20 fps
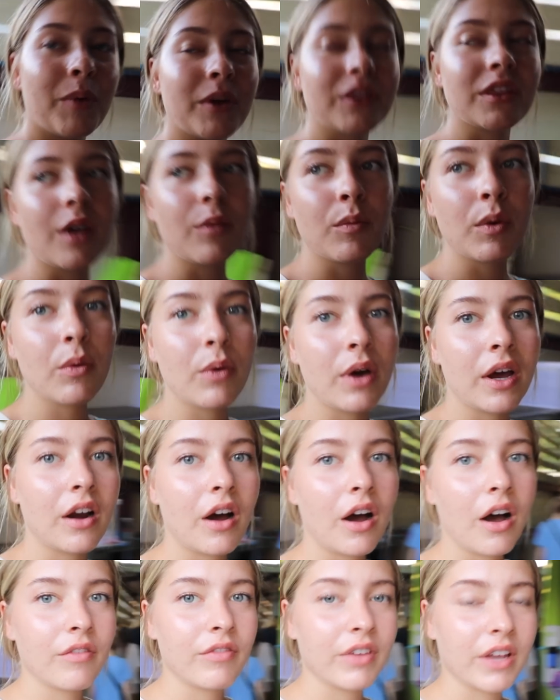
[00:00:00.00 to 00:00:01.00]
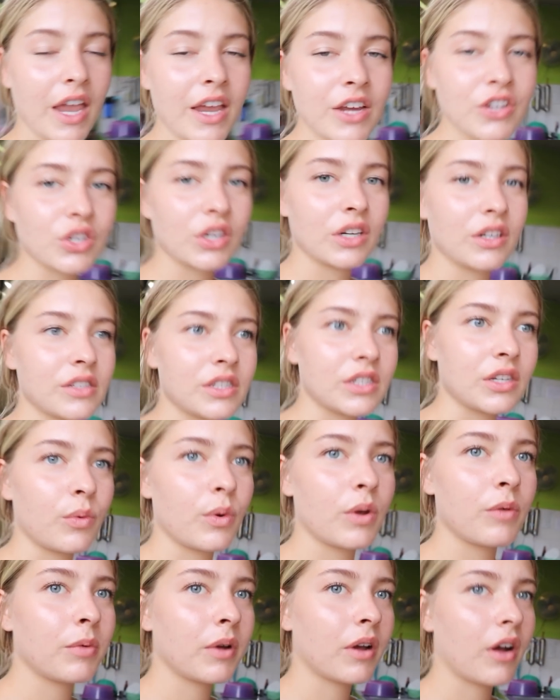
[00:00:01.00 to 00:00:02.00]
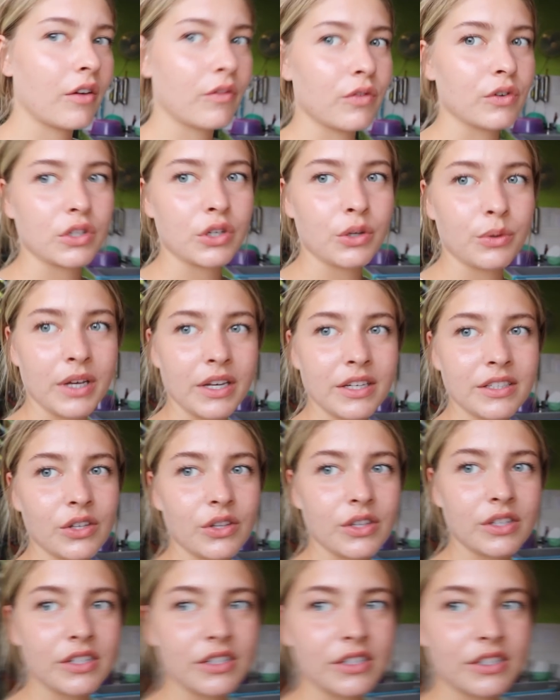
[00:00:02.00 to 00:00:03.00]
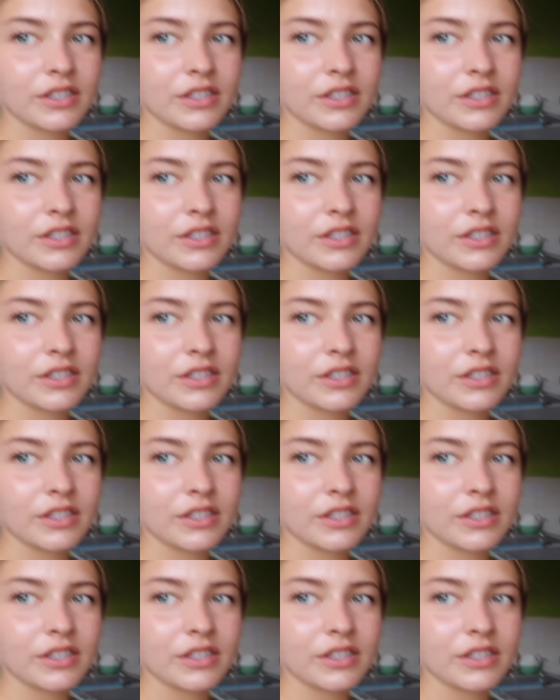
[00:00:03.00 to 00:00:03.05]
but then we went on vacation. So we've been gone for 2 weeks. So this is...